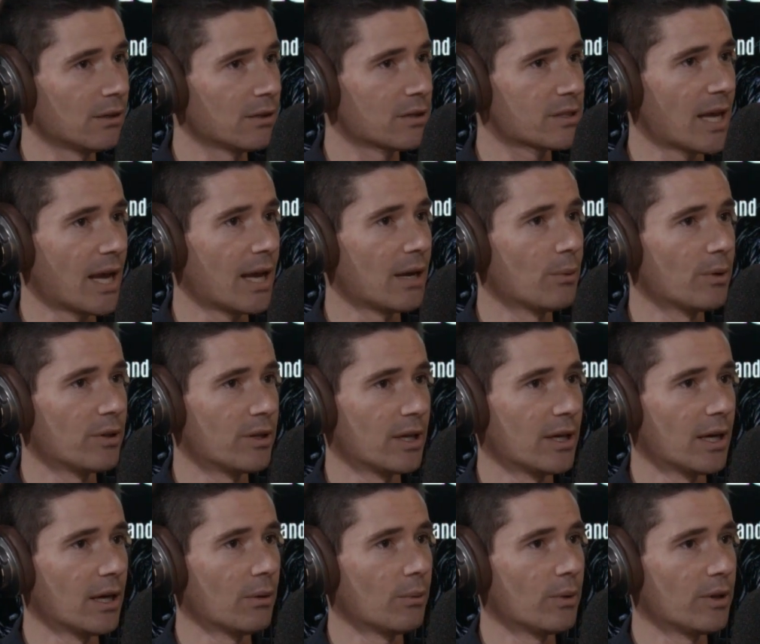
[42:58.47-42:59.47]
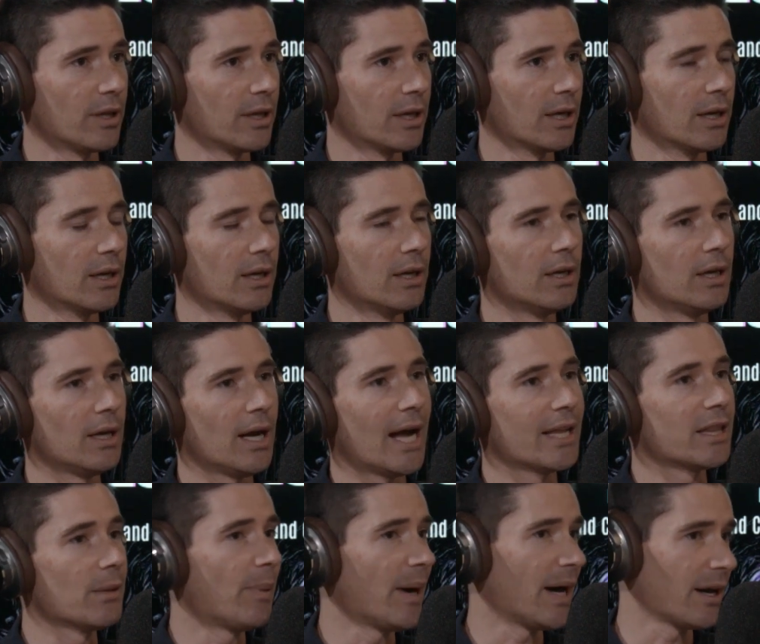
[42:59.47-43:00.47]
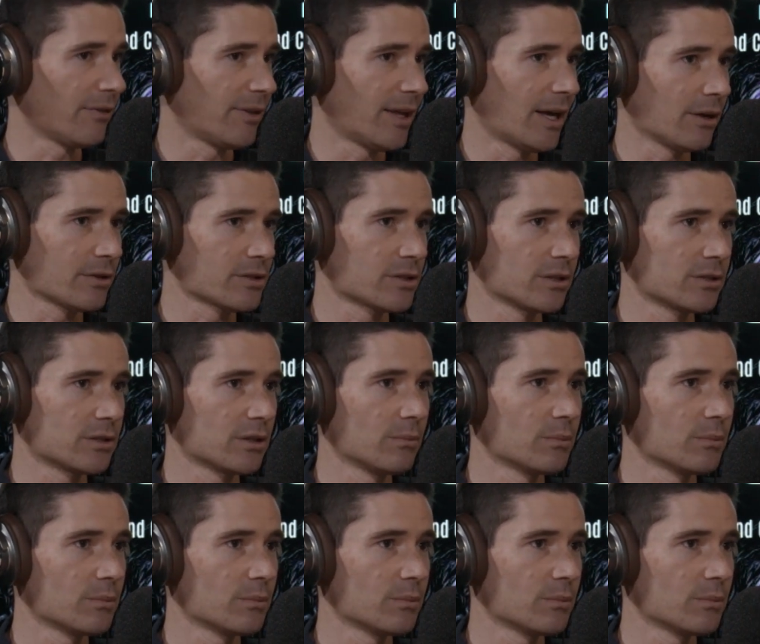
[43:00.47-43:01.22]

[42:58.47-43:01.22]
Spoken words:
say within a other part of the health system.